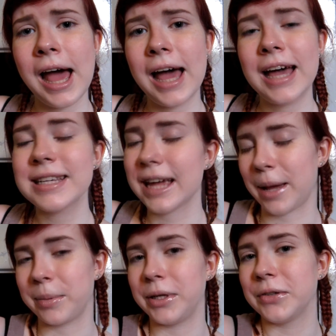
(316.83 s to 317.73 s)
and
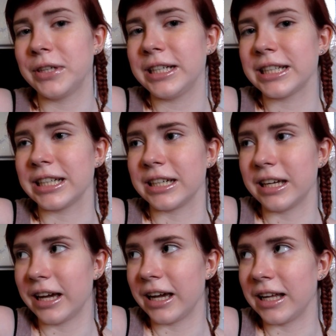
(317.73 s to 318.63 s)
happy reading
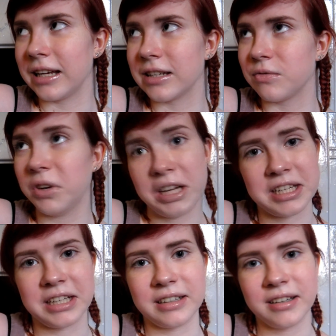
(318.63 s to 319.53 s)
and
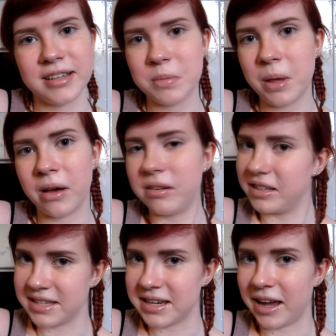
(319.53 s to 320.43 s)
writing as well
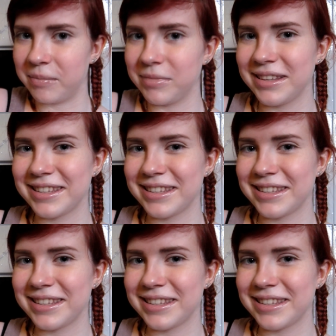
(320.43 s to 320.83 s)
this time.